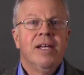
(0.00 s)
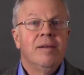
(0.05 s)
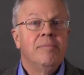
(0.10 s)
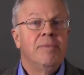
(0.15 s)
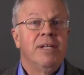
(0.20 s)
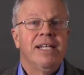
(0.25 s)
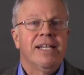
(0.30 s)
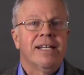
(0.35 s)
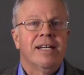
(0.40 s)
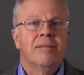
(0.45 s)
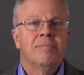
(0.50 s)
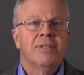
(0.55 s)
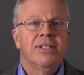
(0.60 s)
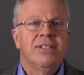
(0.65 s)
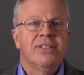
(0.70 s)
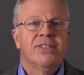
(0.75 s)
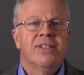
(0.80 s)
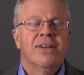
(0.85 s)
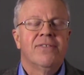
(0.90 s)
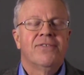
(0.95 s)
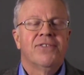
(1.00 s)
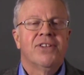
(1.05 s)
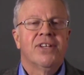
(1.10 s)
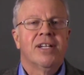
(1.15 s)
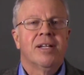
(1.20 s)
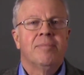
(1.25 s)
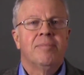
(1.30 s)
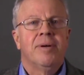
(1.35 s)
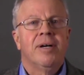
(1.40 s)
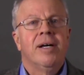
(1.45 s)
Many companies have
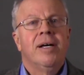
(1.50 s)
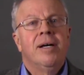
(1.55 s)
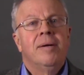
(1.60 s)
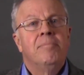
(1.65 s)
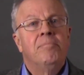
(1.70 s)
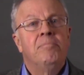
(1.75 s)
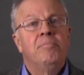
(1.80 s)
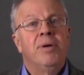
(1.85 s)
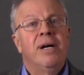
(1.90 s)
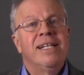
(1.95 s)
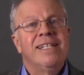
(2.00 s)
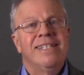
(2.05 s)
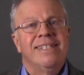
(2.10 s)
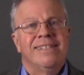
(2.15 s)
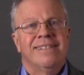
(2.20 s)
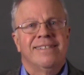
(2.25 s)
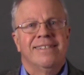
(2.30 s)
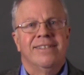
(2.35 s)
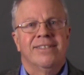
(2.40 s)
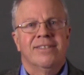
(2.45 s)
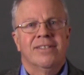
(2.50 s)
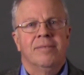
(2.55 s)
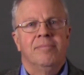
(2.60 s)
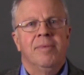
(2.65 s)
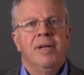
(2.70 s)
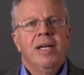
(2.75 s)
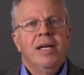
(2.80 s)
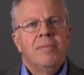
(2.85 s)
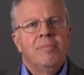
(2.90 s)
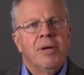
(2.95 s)
set up a buddy system,
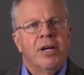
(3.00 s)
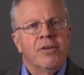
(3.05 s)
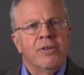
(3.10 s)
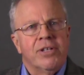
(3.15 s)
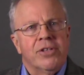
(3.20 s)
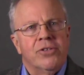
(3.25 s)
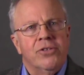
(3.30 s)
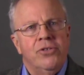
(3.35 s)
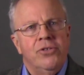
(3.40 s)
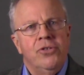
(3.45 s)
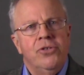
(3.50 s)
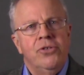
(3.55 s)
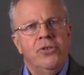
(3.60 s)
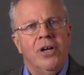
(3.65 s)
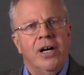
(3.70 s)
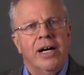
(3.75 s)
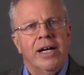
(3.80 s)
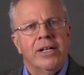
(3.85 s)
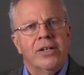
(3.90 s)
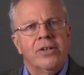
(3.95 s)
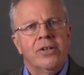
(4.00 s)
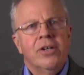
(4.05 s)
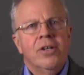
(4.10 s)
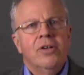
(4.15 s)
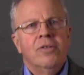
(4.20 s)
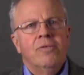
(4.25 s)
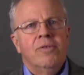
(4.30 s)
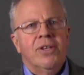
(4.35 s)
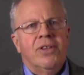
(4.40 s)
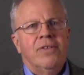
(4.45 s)
pairing the new hire
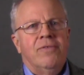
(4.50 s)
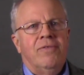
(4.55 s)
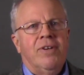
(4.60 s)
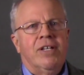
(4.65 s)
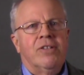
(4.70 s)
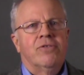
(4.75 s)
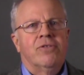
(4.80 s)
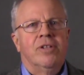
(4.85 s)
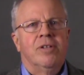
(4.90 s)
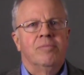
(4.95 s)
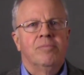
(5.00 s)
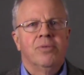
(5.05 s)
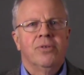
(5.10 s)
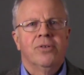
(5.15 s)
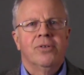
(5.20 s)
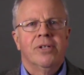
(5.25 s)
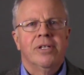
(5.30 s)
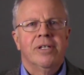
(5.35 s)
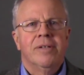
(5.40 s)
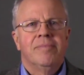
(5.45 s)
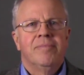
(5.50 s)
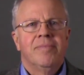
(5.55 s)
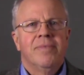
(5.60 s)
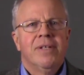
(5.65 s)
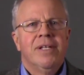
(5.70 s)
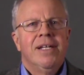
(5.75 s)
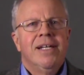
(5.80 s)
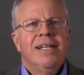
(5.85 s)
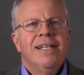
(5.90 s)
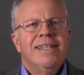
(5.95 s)
with a veteran employee.
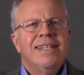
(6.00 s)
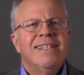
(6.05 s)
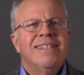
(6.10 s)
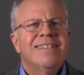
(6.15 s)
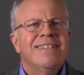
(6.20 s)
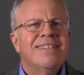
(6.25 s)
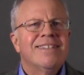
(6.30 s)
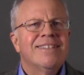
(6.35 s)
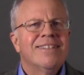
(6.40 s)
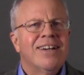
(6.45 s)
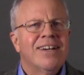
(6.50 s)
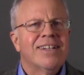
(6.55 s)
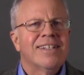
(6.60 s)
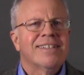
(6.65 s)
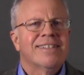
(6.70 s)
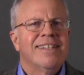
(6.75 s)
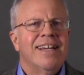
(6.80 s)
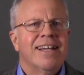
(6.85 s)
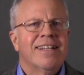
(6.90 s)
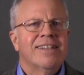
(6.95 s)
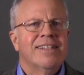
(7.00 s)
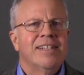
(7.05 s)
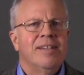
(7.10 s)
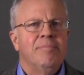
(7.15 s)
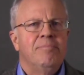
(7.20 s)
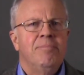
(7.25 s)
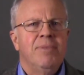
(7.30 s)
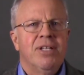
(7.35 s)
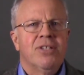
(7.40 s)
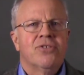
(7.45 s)
This is not exactly a
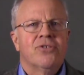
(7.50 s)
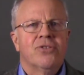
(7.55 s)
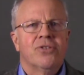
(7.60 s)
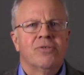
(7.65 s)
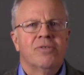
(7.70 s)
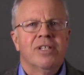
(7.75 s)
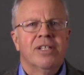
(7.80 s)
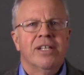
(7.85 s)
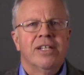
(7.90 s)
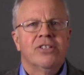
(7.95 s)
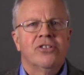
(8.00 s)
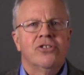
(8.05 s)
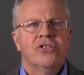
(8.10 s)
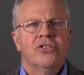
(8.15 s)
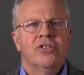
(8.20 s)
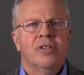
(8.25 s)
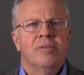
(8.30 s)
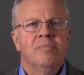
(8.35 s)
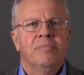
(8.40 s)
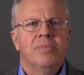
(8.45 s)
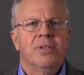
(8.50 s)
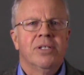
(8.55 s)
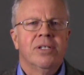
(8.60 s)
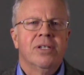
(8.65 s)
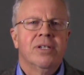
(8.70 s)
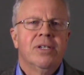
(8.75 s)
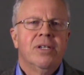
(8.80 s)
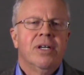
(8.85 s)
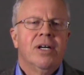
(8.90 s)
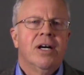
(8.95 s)
mentor relationship,
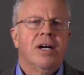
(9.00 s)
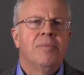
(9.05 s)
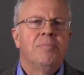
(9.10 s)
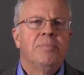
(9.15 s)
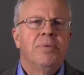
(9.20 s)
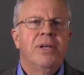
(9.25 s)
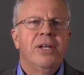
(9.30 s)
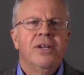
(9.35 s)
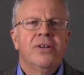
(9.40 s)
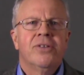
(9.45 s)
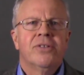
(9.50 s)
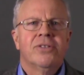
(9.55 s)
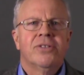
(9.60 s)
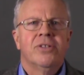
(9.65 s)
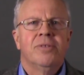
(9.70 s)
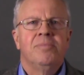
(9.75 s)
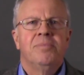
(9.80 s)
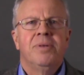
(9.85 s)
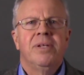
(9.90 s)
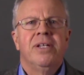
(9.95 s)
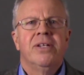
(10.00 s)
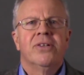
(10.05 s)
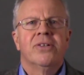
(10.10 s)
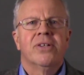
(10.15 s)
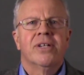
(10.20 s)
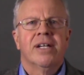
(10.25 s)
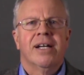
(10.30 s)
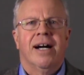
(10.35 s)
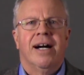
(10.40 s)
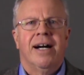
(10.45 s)
but a
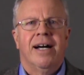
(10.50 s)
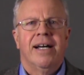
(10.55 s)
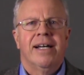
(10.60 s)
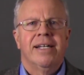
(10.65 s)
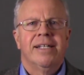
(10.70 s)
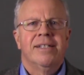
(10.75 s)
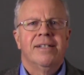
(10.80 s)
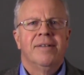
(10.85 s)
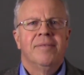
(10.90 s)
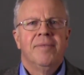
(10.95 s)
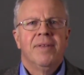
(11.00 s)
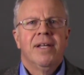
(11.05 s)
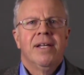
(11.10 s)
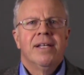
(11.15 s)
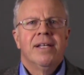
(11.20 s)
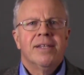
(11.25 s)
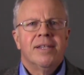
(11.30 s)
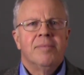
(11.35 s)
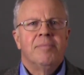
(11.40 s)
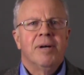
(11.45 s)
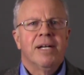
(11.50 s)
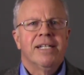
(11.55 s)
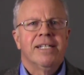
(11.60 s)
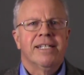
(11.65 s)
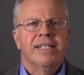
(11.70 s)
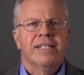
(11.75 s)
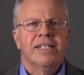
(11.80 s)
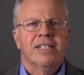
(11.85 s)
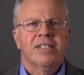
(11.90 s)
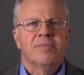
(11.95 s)
peer-to-peer guide. The buddy
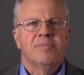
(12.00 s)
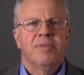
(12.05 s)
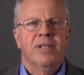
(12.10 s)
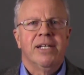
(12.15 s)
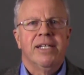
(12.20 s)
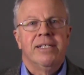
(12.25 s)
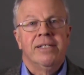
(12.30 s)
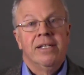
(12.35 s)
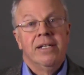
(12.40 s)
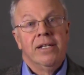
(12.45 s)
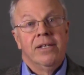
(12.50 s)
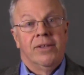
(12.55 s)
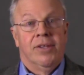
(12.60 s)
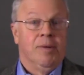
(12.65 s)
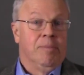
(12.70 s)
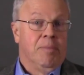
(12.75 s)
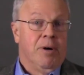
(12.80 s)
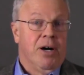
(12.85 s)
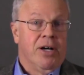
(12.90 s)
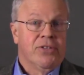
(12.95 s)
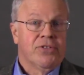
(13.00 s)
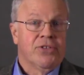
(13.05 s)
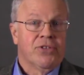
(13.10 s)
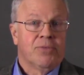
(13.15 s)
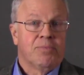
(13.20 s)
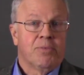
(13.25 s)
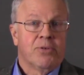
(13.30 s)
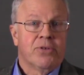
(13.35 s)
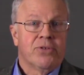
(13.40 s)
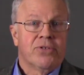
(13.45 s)
can explain the
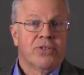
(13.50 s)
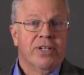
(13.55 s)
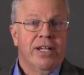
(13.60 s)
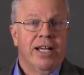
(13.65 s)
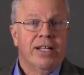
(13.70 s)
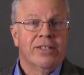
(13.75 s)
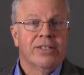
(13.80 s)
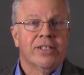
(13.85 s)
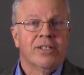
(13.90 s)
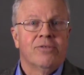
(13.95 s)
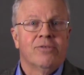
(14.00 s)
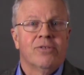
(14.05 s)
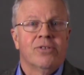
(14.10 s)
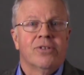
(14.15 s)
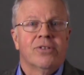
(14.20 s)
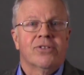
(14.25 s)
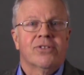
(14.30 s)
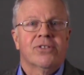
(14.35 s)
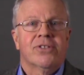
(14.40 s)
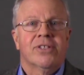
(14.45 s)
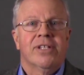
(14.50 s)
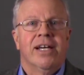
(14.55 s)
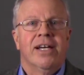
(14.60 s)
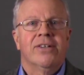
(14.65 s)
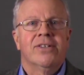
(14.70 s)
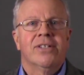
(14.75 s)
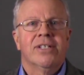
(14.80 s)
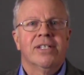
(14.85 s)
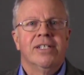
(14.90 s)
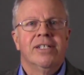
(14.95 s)
boss's personality quirks,
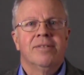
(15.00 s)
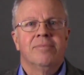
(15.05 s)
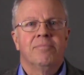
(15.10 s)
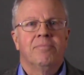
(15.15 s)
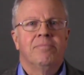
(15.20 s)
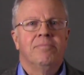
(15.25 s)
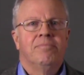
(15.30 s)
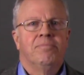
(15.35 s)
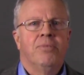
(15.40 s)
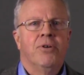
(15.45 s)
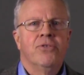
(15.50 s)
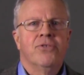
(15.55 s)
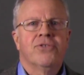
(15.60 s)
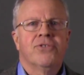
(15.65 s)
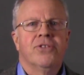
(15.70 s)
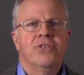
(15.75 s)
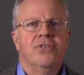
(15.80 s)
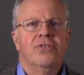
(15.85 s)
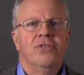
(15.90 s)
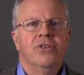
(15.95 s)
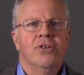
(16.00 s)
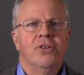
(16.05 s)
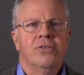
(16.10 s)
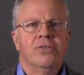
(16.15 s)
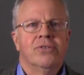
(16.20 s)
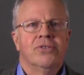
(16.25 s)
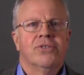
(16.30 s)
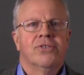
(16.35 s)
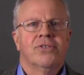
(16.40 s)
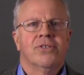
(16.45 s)
how to get Post-it
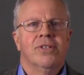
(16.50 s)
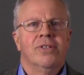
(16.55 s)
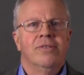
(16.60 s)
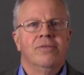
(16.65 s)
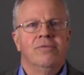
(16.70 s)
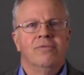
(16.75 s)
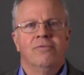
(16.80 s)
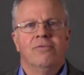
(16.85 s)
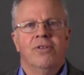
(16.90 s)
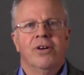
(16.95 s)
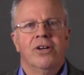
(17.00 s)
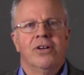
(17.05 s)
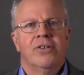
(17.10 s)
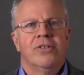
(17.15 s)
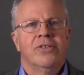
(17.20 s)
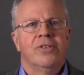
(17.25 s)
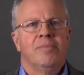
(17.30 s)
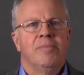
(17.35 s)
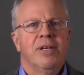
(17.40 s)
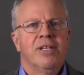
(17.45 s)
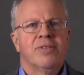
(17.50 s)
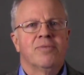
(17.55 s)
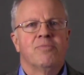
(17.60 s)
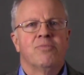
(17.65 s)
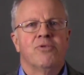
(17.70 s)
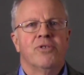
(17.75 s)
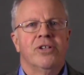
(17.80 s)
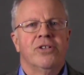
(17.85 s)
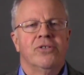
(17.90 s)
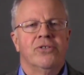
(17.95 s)
notes, and where the best
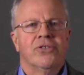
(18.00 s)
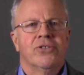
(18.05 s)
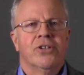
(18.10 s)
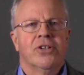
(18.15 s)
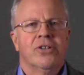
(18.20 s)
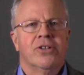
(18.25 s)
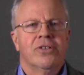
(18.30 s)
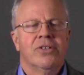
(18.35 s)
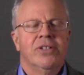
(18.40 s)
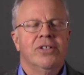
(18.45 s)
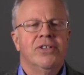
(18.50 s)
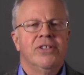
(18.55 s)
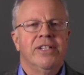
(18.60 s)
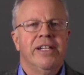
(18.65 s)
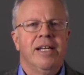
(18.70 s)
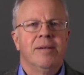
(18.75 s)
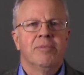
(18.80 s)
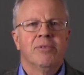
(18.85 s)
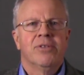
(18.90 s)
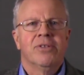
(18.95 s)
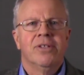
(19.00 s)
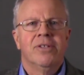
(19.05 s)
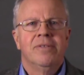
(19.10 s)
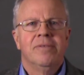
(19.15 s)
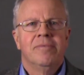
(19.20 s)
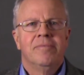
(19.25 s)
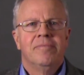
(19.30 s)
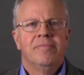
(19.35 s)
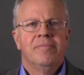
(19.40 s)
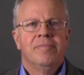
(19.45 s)
burritos are in the neighborhood.
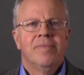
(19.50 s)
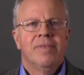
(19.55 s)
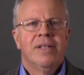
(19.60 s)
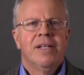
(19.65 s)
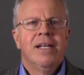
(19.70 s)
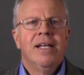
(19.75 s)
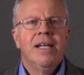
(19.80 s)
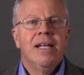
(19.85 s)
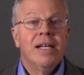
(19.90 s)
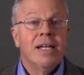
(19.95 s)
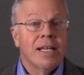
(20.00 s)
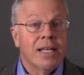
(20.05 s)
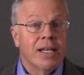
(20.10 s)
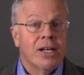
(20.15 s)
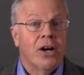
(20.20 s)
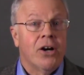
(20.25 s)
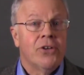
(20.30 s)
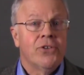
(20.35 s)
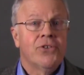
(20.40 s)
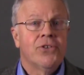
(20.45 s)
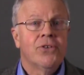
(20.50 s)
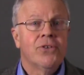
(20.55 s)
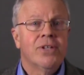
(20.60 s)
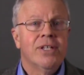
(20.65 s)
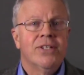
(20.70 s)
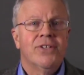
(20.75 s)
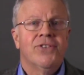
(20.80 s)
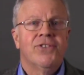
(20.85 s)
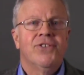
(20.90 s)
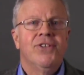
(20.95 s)
Also
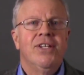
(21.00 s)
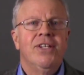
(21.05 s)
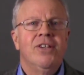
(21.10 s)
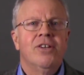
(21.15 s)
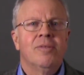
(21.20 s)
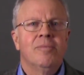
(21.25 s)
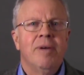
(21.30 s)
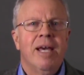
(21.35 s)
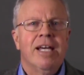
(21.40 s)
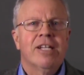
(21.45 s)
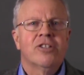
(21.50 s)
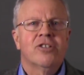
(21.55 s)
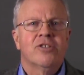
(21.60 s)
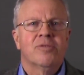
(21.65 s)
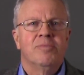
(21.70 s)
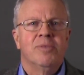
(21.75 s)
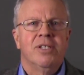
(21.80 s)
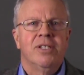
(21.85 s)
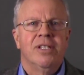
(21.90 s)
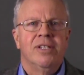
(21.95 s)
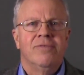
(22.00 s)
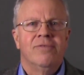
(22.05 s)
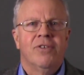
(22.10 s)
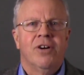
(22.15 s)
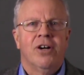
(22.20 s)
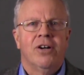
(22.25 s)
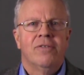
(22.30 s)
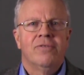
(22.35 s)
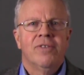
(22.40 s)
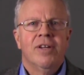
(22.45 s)
get senior management
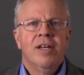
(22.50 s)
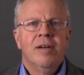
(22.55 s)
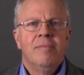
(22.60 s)
involved.